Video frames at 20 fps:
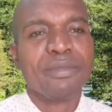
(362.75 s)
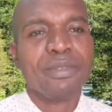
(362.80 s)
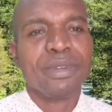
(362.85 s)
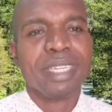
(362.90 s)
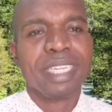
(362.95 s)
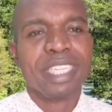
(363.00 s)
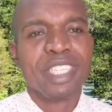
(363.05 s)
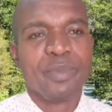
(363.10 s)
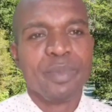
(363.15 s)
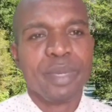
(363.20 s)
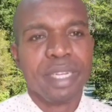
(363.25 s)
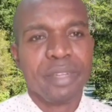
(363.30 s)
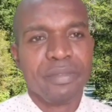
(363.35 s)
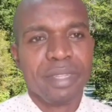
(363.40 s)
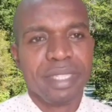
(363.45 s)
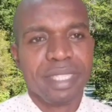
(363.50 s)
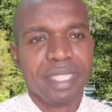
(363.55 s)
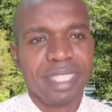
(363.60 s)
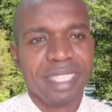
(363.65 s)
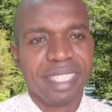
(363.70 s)
devil is
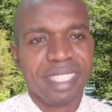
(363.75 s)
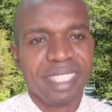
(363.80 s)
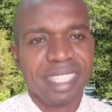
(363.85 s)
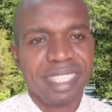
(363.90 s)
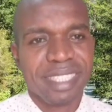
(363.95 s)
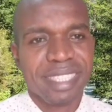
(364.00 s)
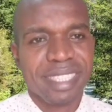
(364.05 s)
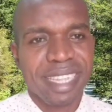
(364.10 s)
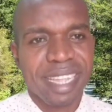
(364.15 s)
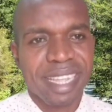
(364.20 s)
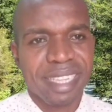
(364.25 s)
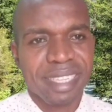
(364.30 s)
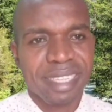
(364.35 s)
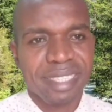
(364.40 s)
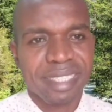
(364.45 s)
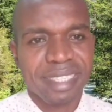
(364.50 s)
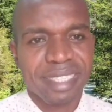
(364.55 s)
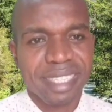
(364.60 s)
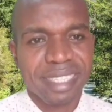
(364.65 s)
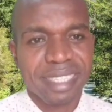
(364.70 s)
benefiting in
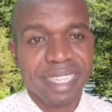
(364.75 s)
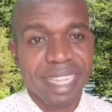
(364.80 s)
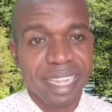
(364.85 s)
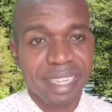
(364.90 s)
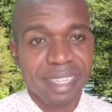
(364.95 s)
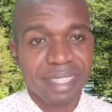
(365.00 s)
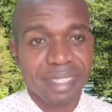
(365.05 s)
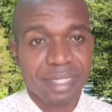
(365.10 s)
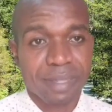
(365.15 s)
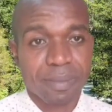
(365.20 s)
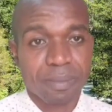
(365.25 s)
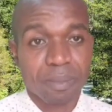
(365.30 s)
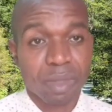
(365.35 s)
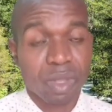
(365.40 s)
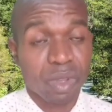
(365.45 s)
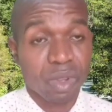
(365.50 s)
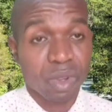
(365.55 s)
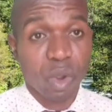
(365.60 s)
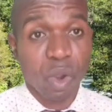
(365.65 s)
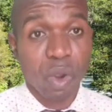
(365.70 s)
these days,
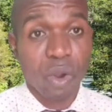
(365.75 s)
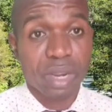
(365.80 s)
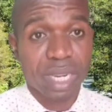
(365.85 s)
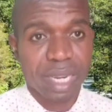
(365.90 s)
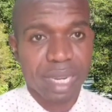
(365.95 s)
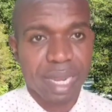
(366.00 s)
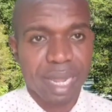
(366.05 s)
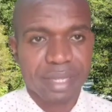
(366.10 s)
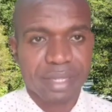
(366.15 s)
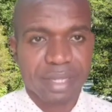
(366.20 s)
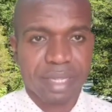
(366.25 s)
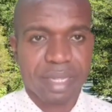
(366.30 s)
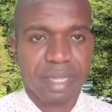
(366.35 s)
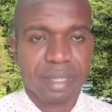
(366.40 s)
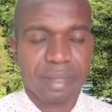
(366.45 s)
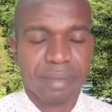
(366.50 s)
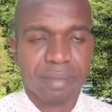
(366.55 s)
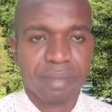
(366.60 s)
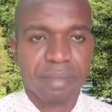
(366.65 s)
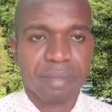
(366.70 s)
called the last
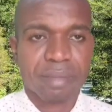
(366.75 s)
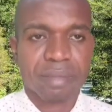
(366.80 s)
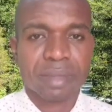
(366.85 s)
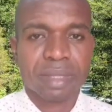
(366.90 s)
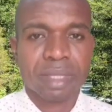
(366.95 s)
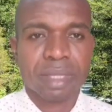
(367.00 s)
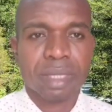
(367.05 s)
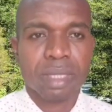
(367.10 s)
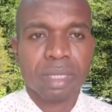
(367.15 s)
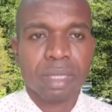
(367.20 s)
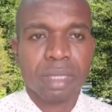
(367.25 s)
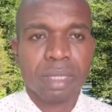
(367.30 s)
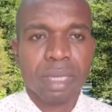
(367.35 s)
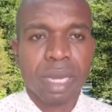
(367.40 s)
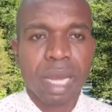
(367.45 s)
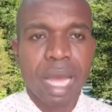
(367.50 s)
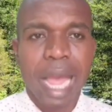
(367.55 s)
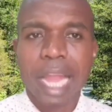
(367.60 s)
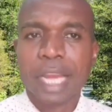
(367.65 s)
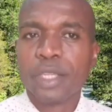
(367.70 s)
day.
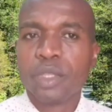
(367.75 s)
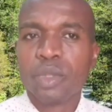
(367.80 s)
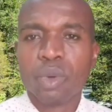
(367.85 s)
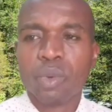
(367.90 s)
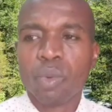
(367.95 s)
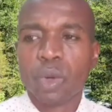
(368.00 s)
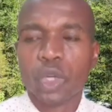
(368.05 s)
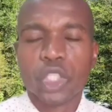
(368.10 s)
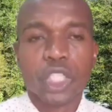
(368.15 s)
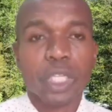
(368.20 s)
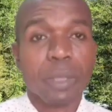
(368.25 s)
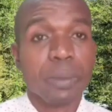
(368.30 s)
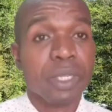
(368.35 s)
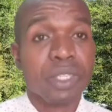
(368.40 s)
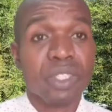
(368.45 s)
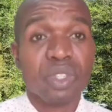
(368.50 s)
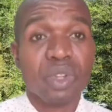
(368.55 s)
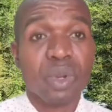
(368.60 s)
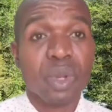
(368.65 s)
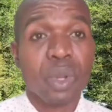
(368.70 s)
Idol worship
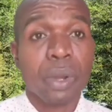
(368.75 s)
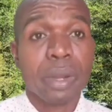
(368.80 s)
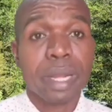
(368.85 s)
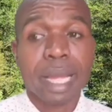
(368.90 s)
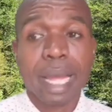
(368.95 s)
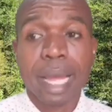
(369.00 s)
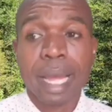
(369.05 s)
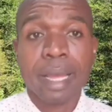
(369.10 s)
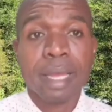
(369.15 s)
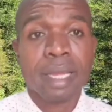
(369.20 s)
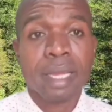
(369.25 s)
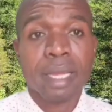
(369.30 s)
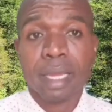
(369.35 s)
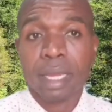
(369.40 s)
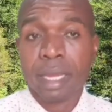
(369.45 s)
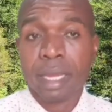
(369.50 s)
is no longer